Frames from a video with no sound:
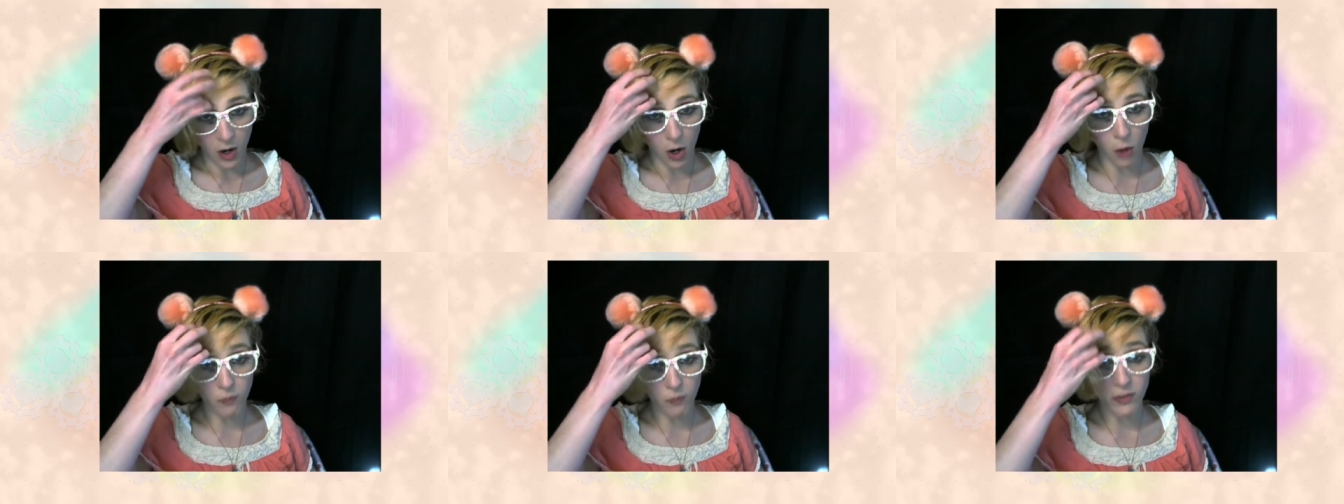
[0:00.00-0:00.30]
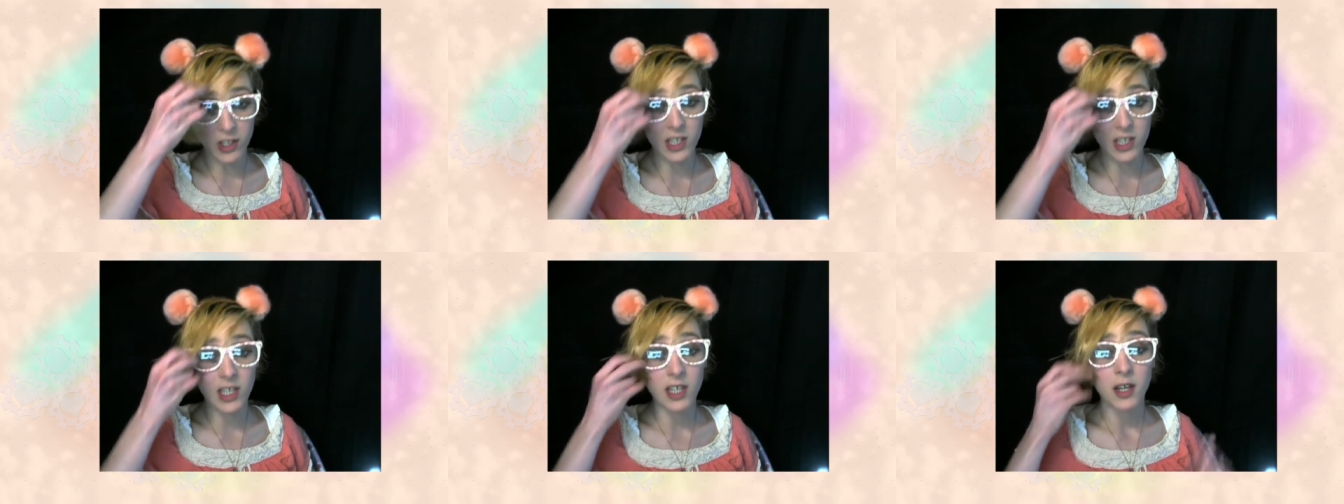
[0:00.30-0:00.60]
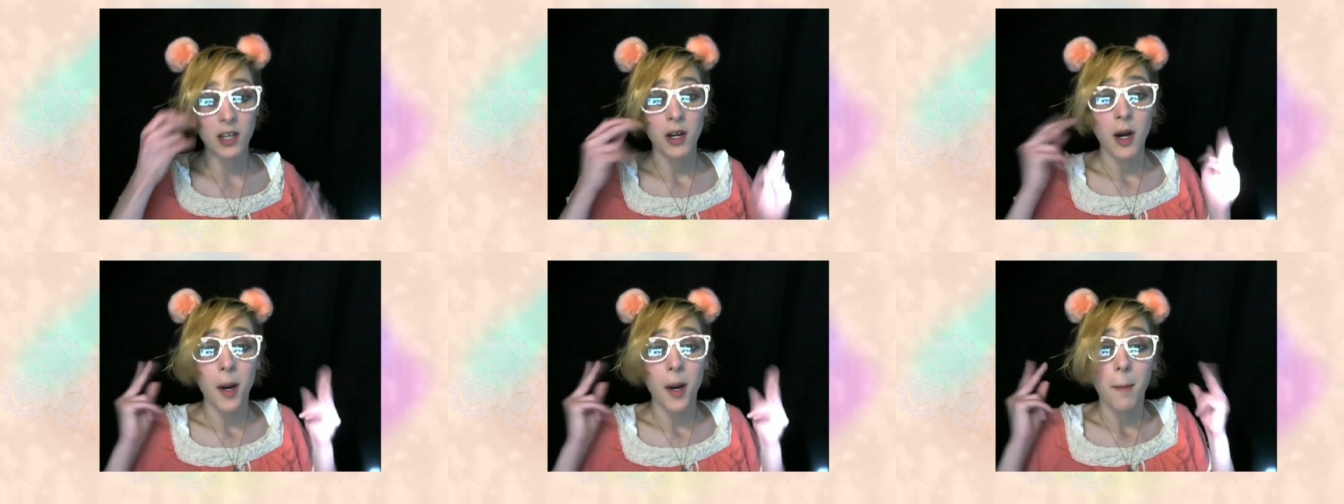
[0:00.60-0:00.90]

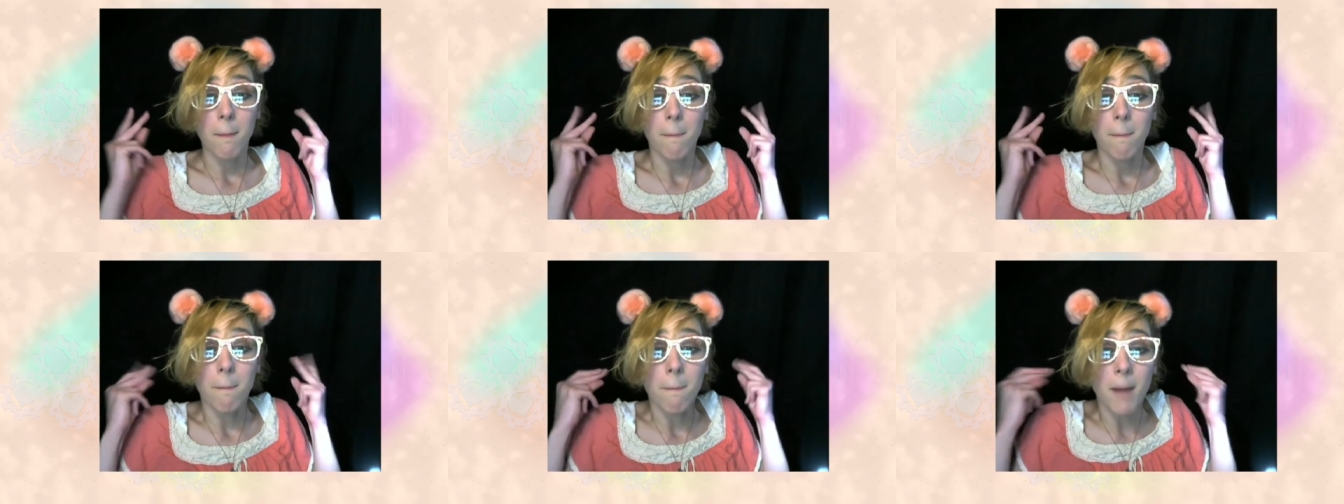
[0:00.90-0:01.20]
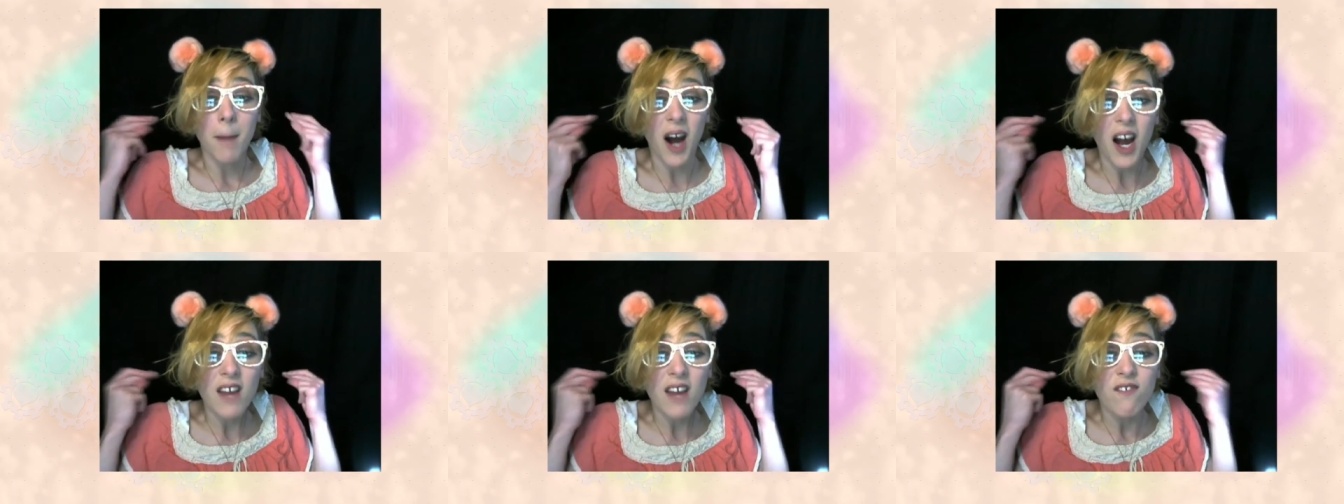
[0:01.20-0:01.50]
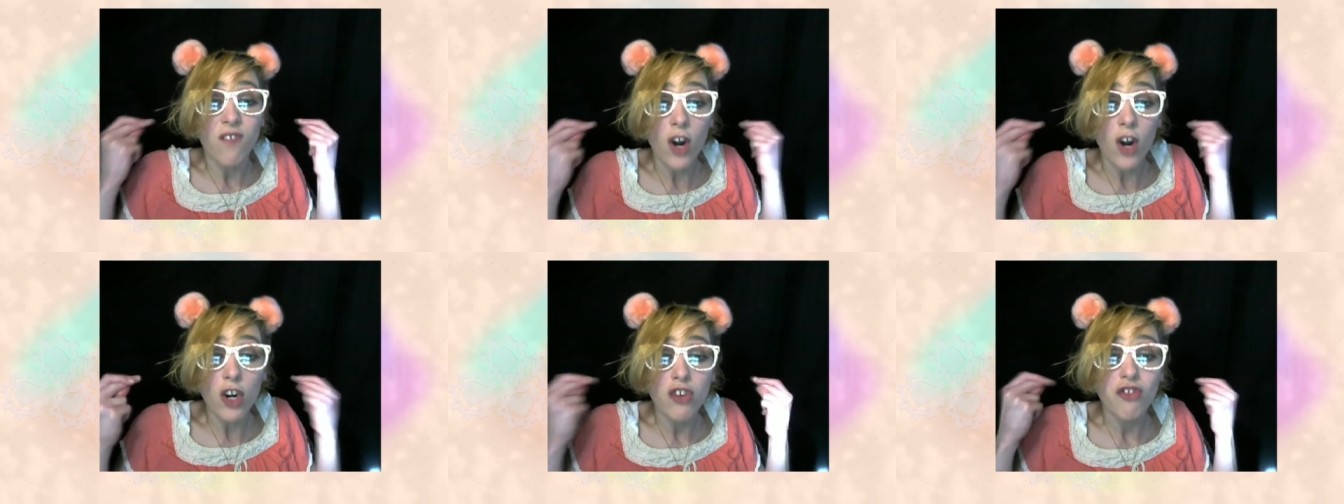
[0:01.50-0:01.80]
hopefully my
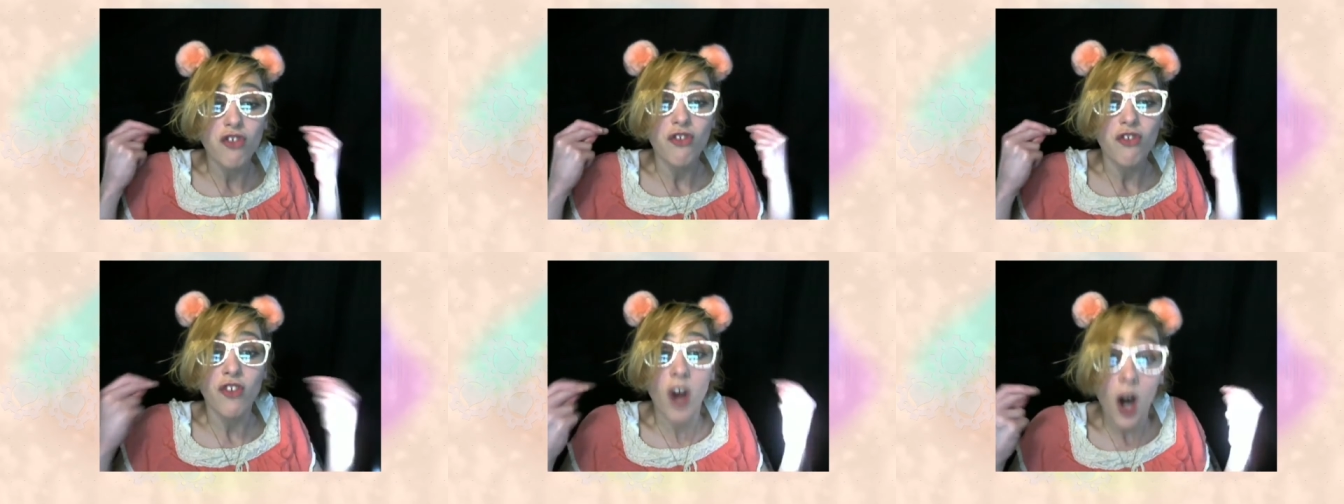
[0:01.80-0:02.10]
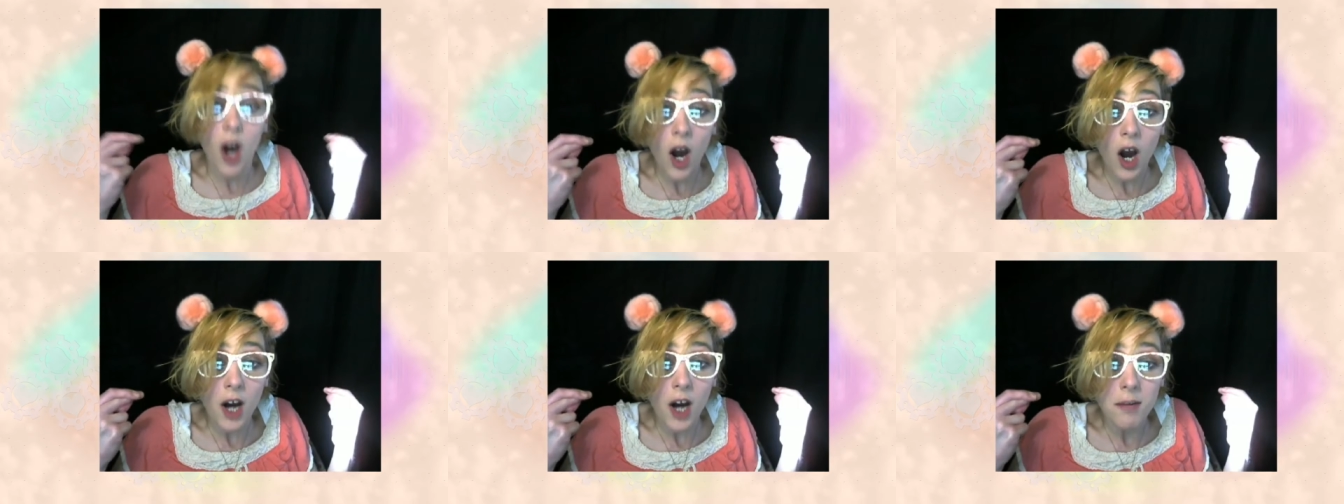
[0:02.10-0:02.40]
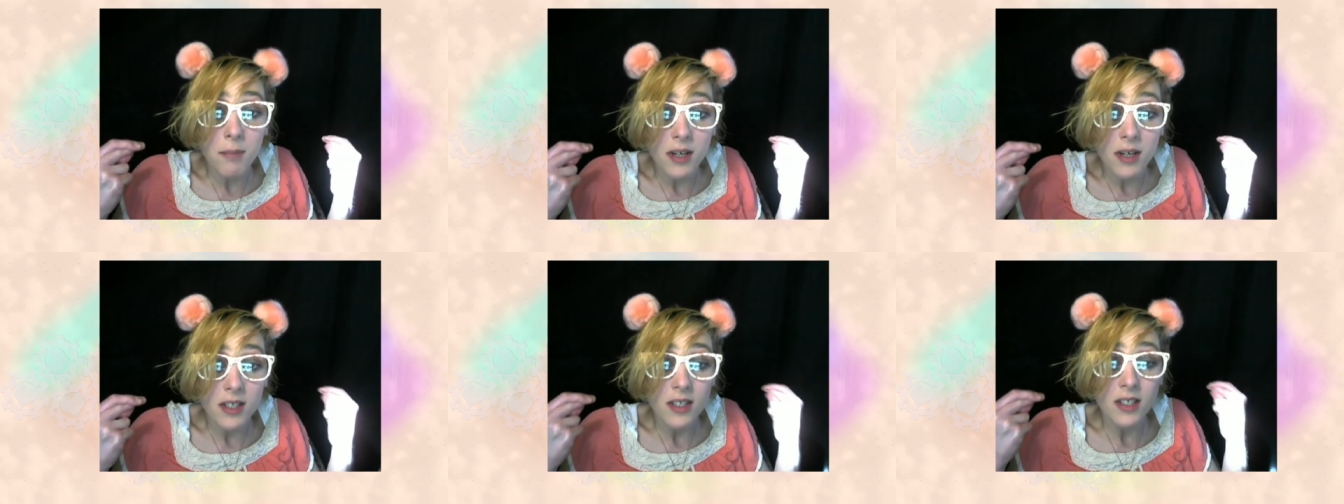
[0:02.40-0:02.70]
first
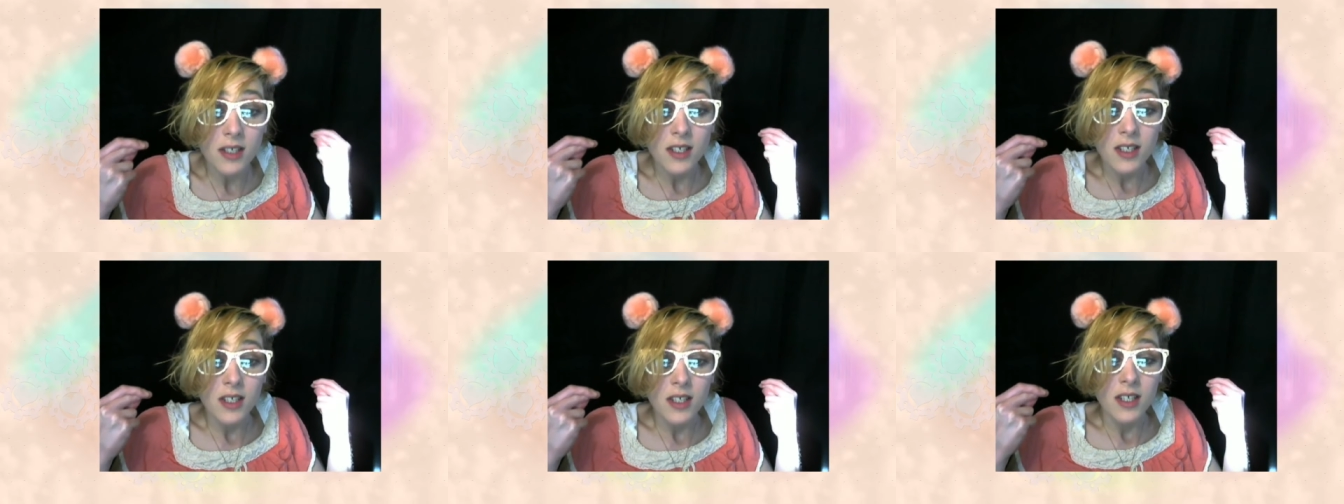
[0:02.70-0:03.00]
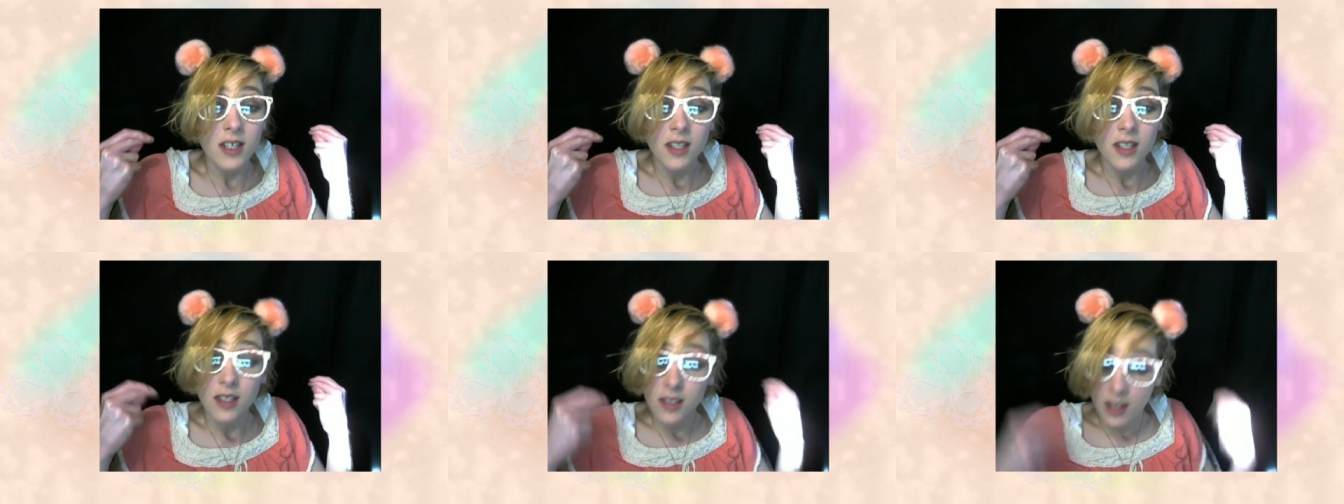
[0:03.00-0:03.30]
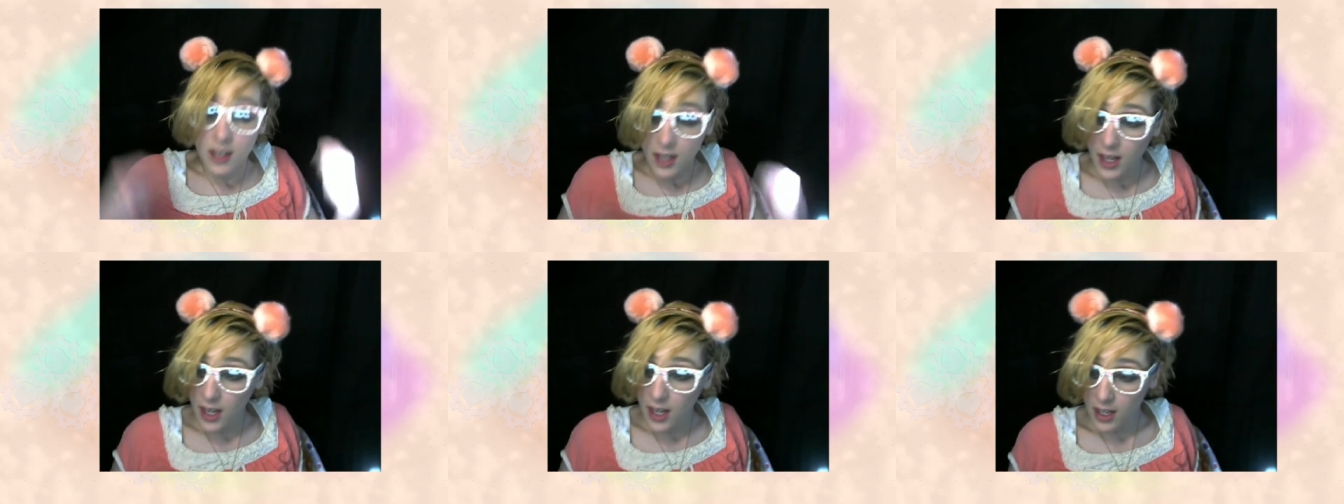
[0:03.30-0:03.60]
job.
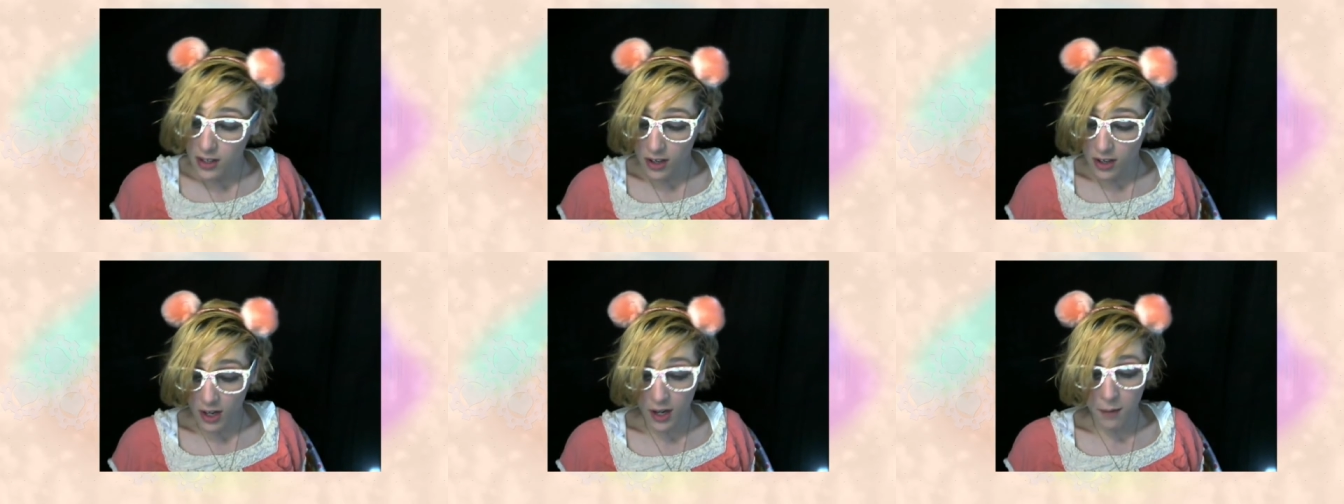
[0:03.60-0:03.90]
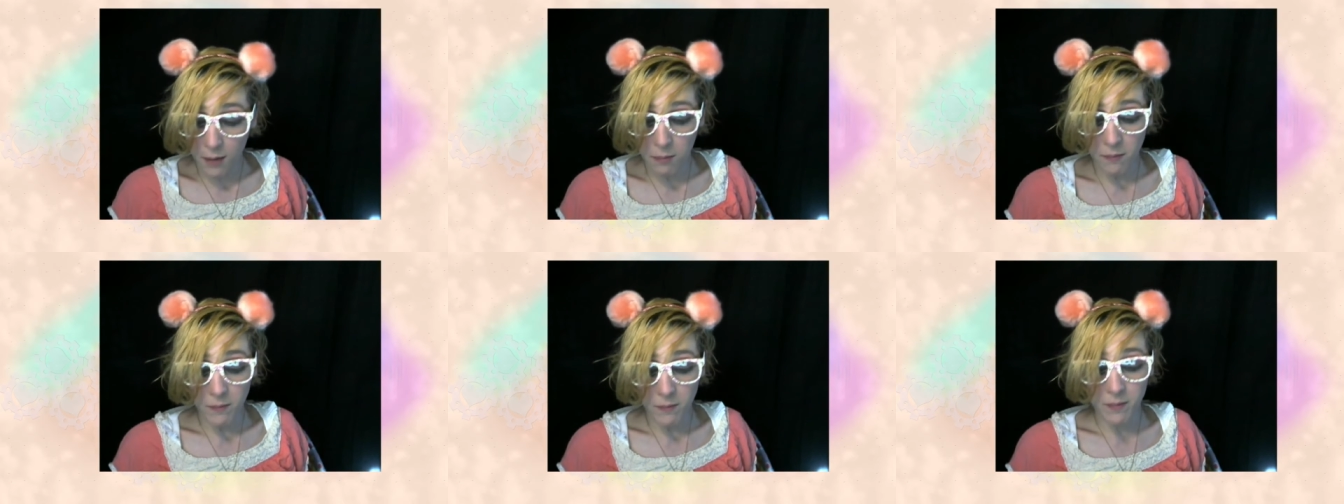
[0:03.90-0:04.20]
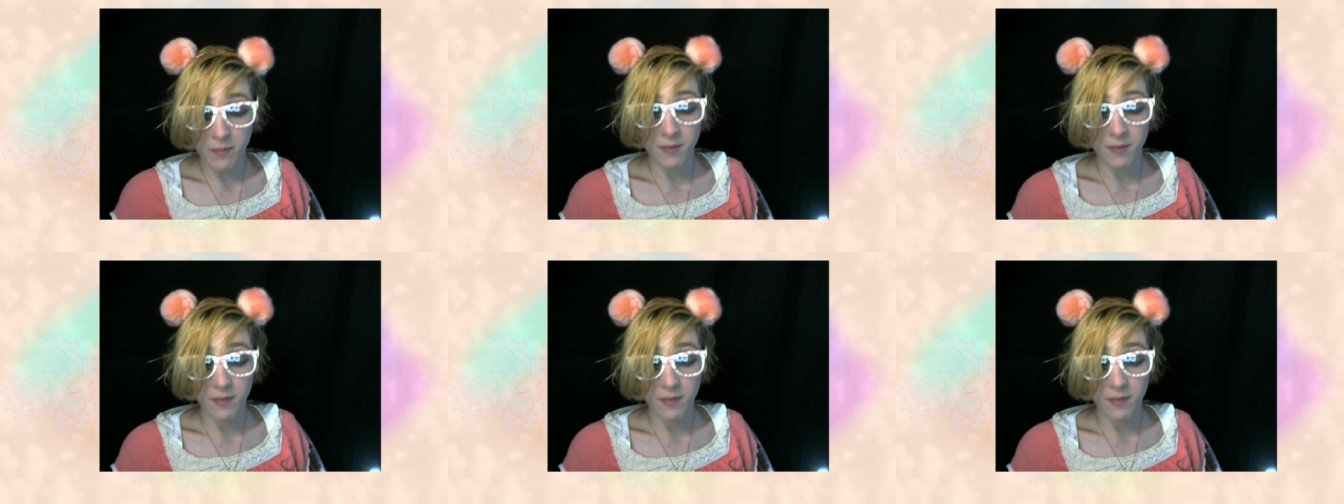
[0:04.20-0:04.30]
And um,